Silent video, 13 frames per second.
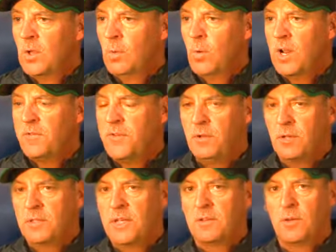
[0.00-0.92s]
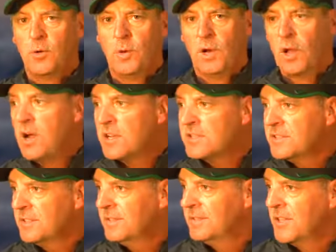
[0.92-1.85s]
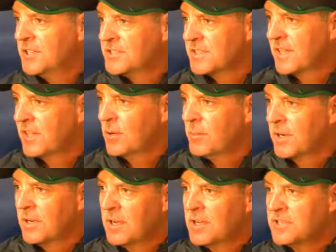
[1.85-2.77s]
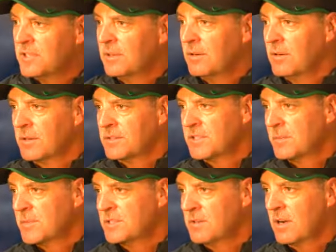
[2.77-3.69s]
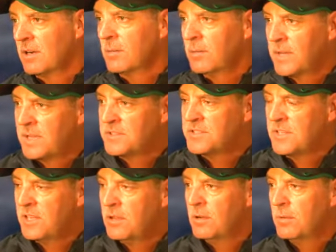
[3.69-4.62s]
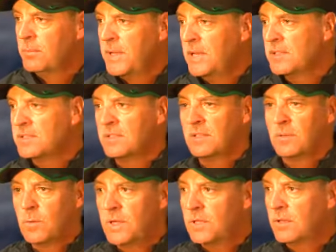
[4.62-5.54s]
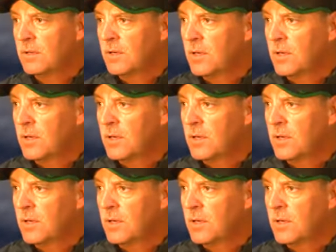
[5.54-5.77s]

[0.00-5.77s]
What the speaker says: Well, if you looked at who we lost, you'd say, oh my gosh, you know, Oregon's going to be struggling without Sio and Peterson and Cuico.